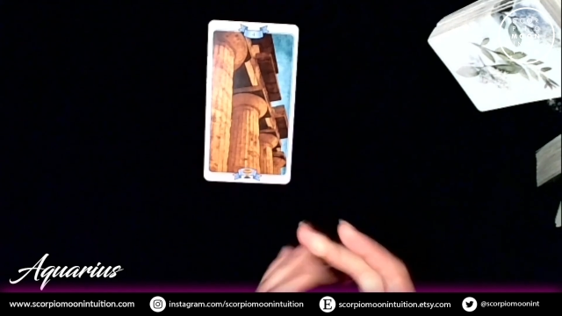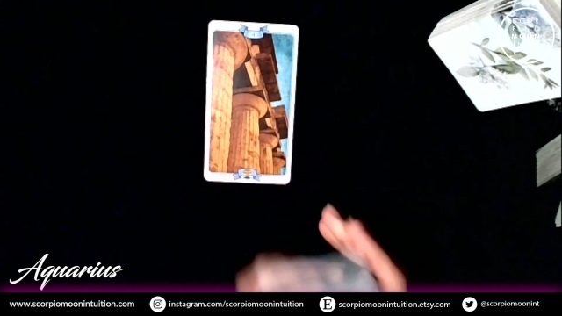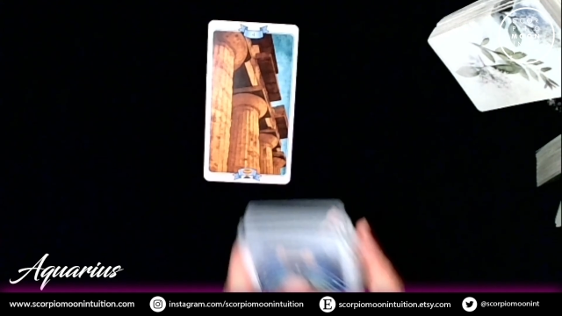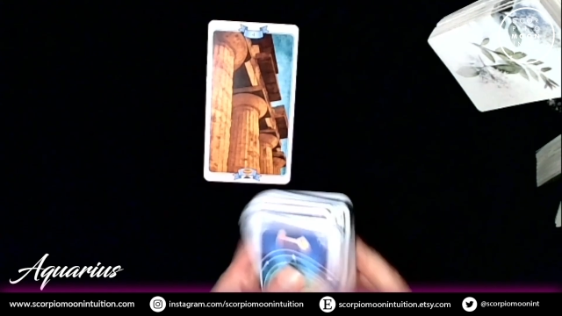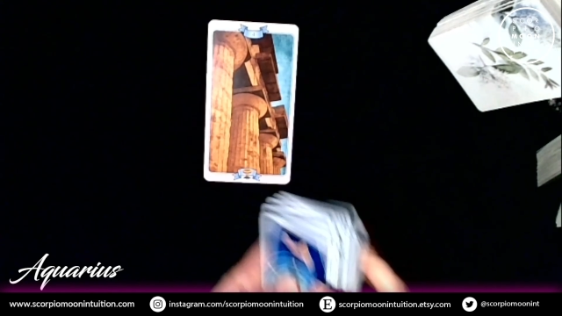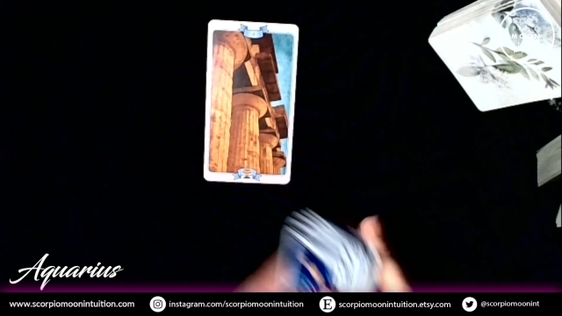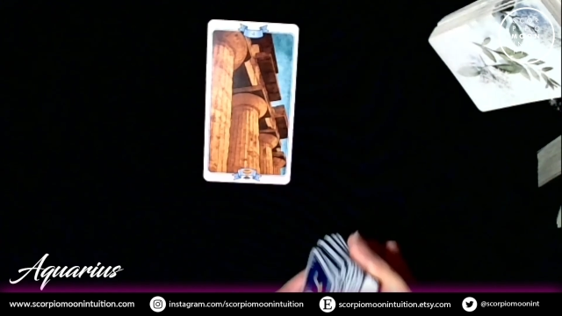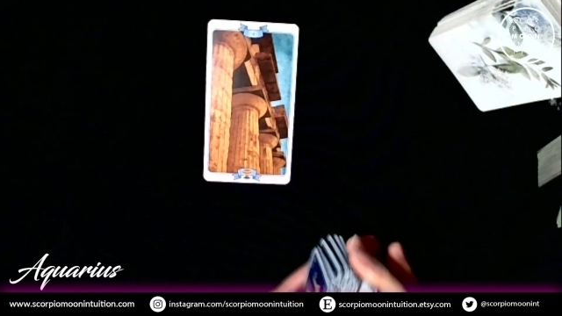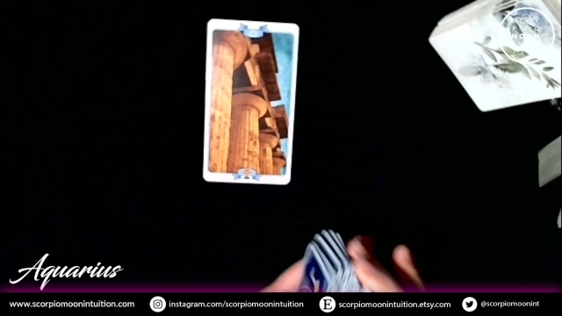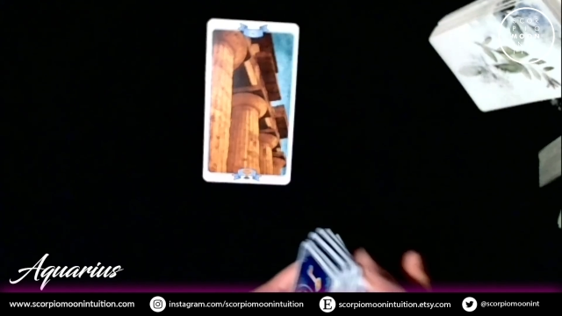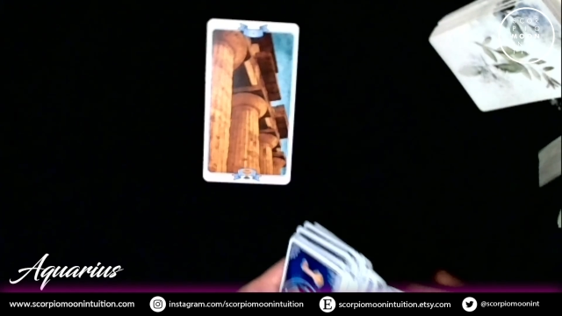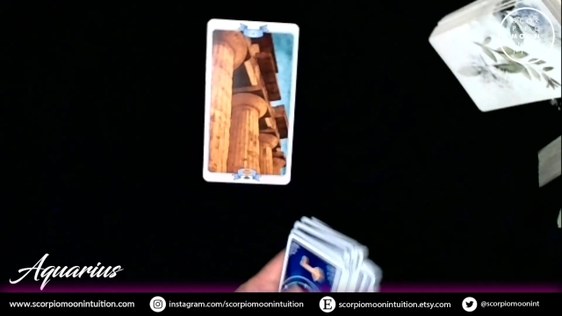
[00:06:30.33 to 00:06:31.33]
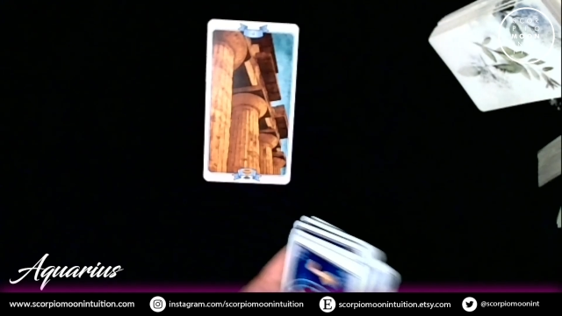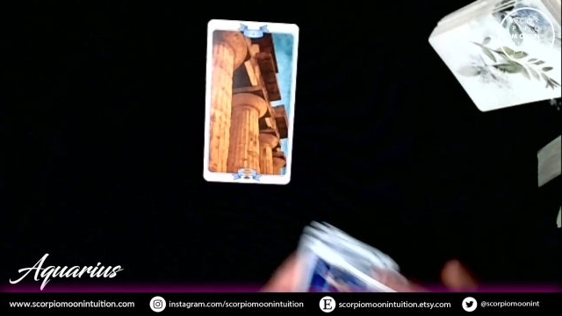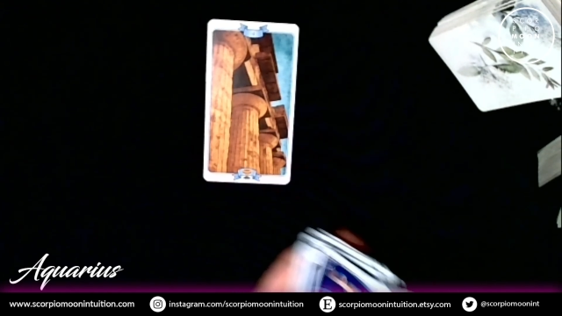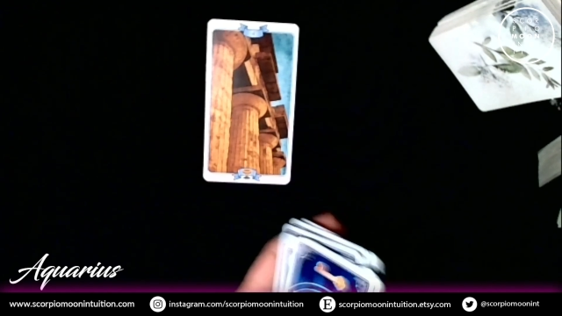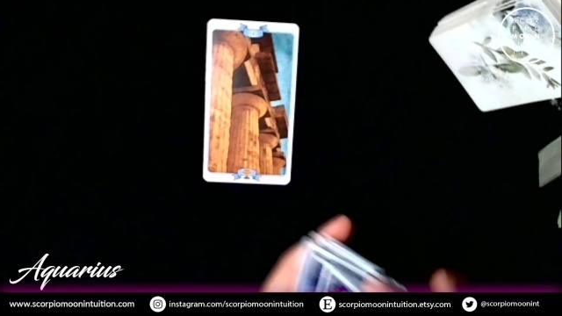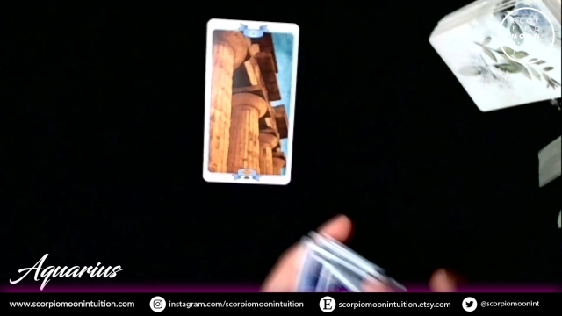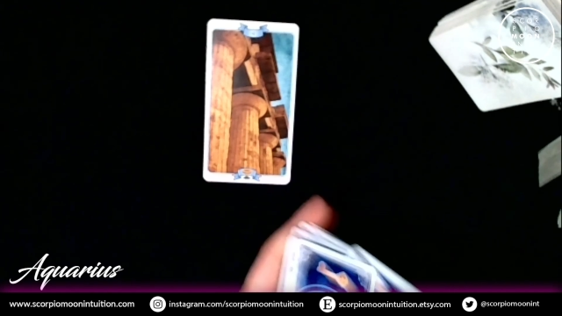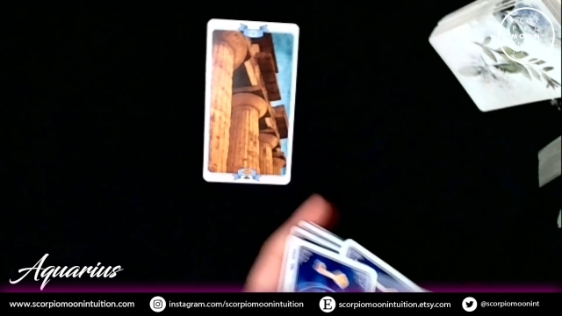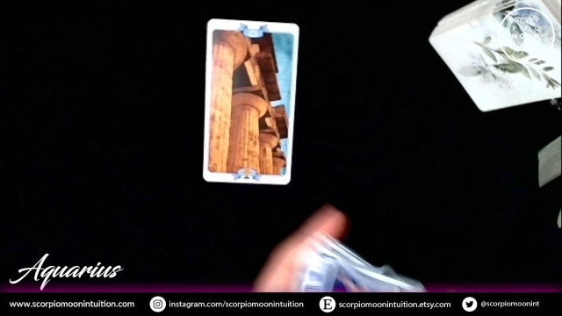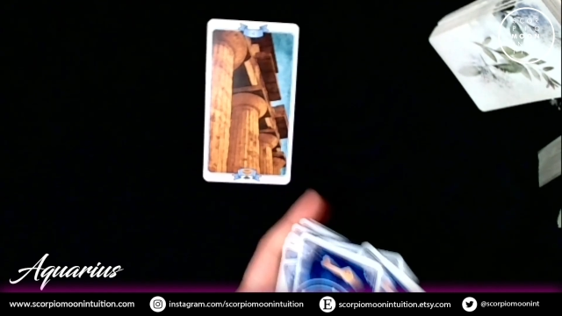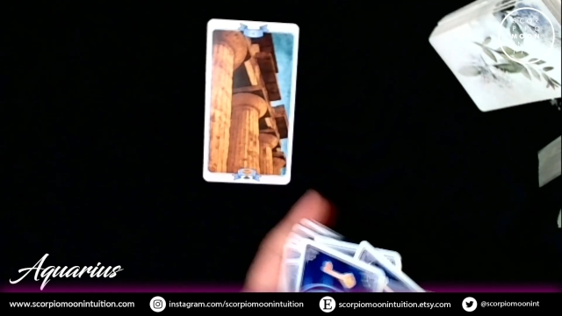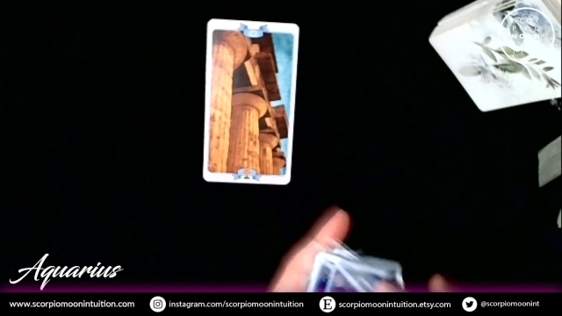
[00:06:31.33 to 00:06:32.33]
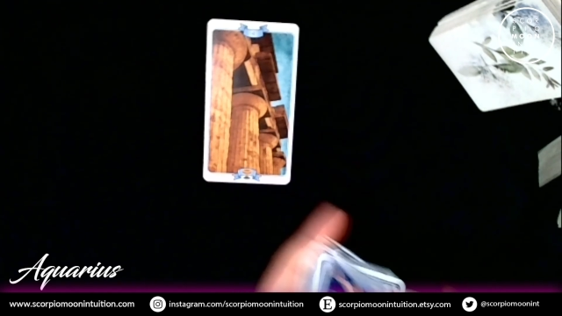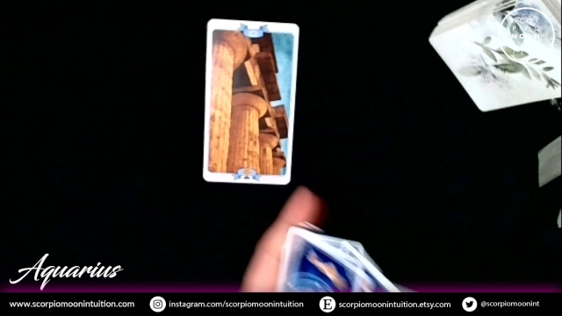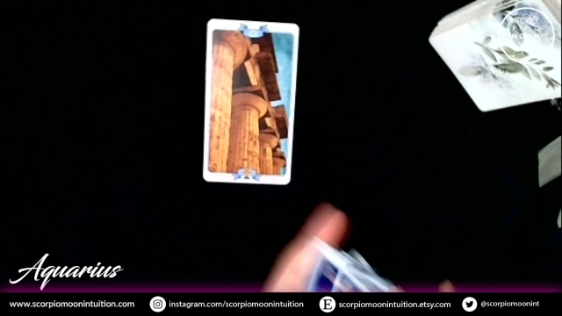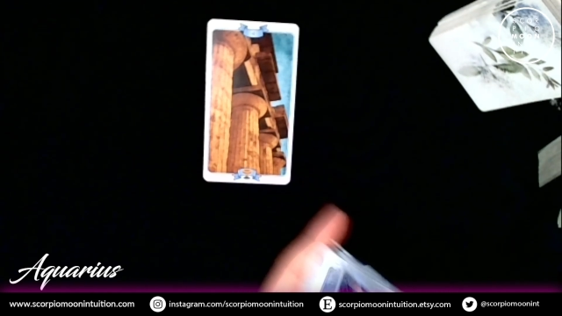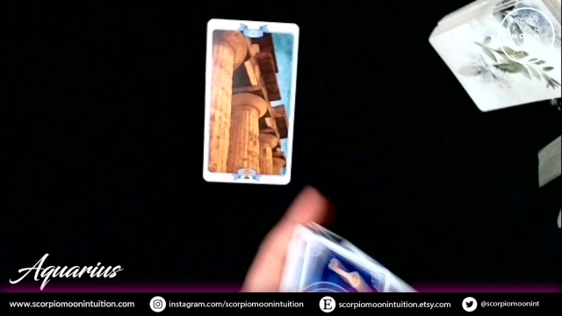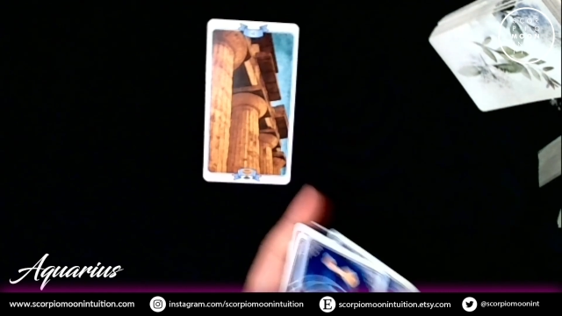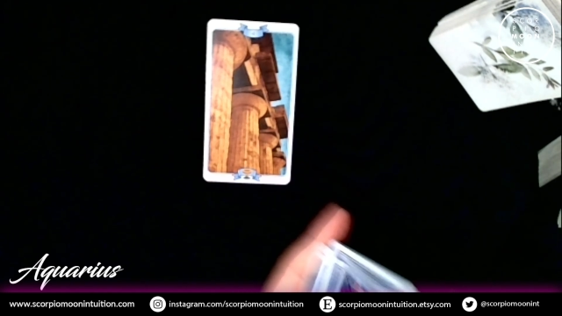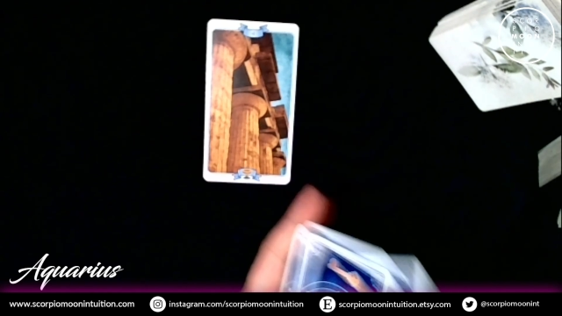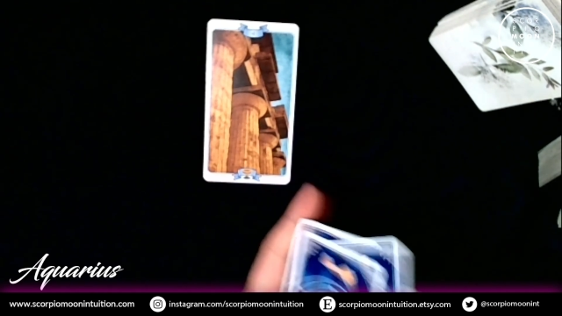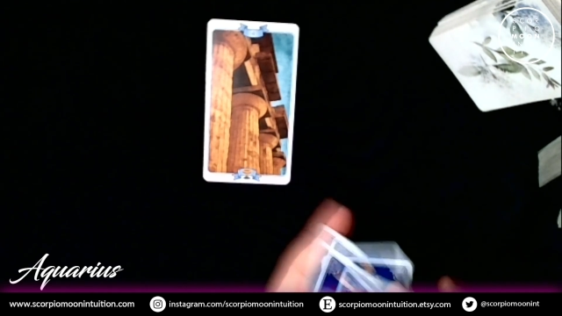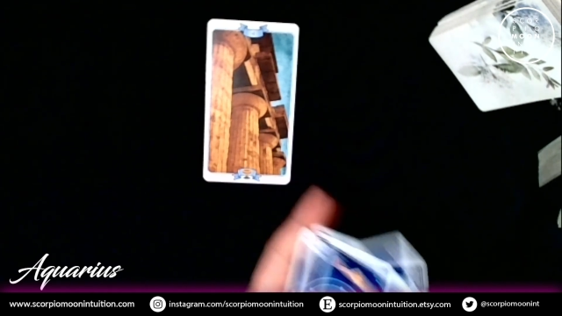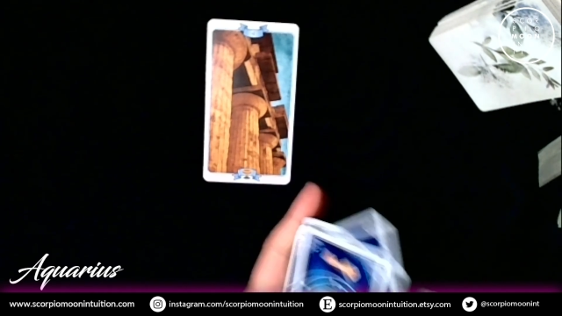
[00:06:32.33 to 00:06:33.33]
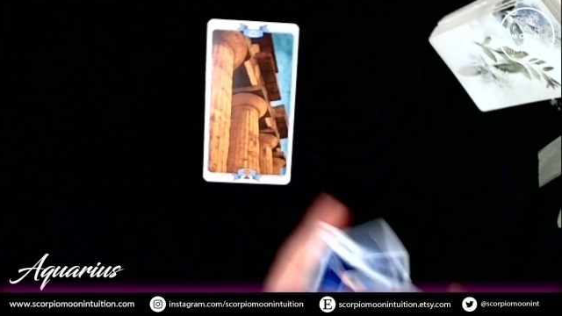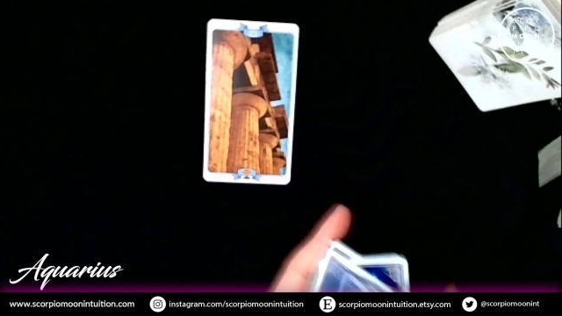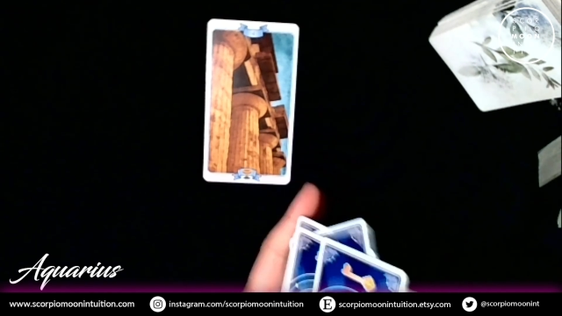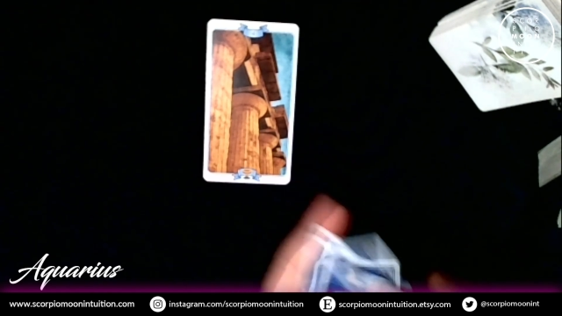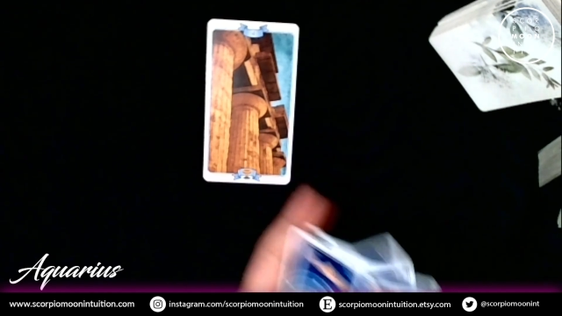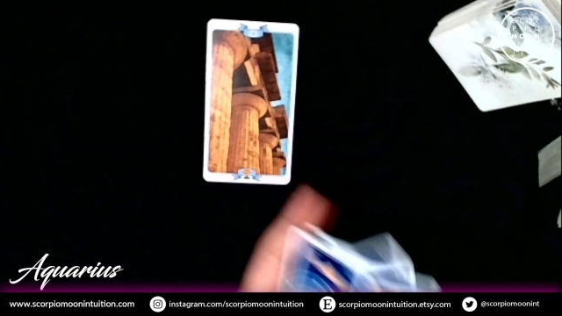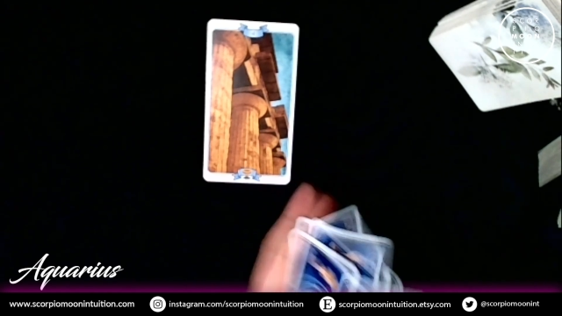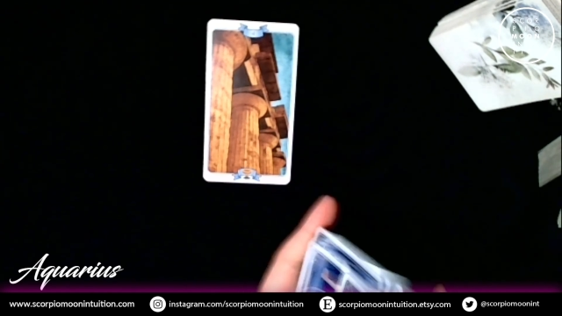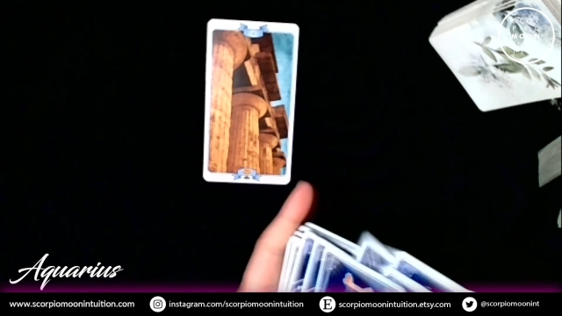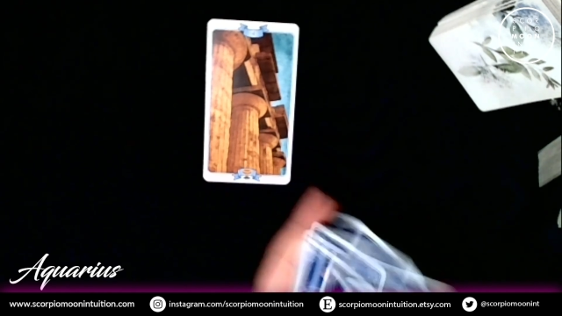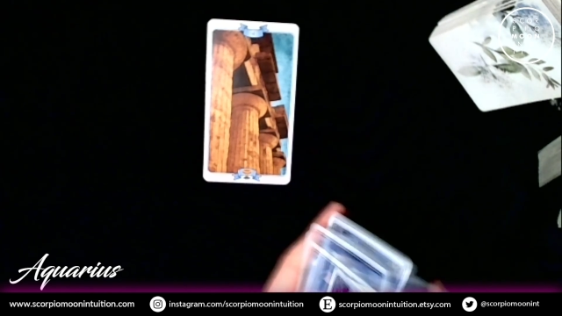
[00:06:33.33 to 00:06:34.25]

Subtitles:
(no speaker visible)